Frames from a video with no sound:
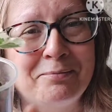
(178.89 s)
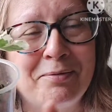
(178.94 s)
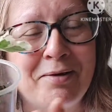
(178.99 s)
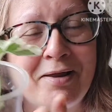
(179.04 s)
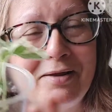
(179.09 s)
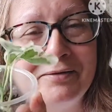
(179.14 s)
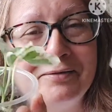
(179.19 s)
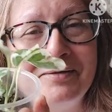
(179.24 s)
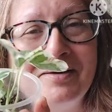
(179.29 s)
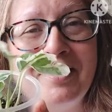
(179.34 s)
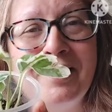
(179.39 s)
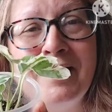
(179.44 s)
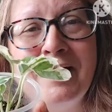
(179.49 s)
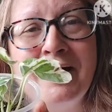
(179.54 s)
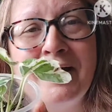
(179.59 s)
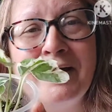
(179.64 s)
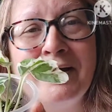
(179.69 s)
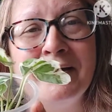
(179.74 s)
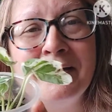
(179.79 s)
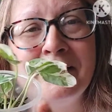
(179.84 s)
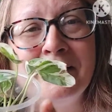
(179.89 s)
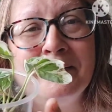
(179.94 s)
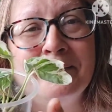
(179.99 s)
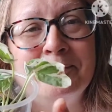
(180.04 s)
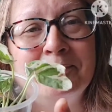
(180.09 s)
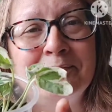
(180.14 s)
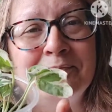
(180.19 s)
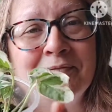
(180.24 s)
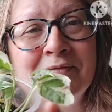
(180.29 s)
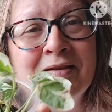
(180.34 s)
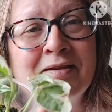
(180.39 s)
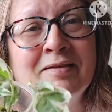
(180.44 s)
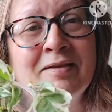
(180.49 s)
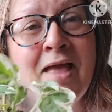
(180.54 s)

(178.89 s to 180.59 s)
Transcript: plant. It's